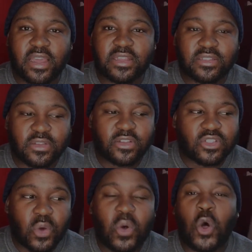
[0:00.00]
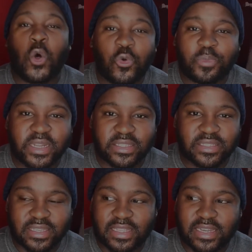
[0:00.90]
so hopeless
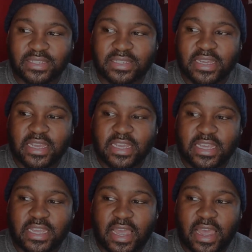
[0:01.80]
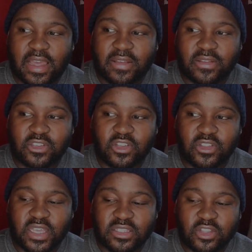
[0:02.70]
in that
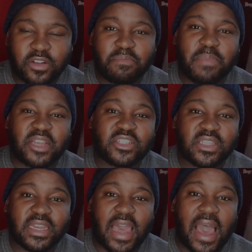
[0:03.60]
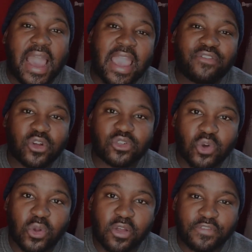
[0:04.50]
there's not much that I have
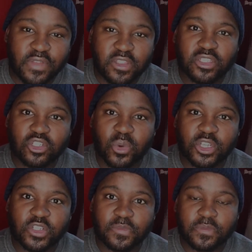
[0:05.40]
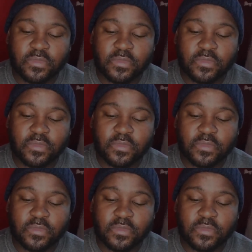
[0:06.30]
control of in the situation,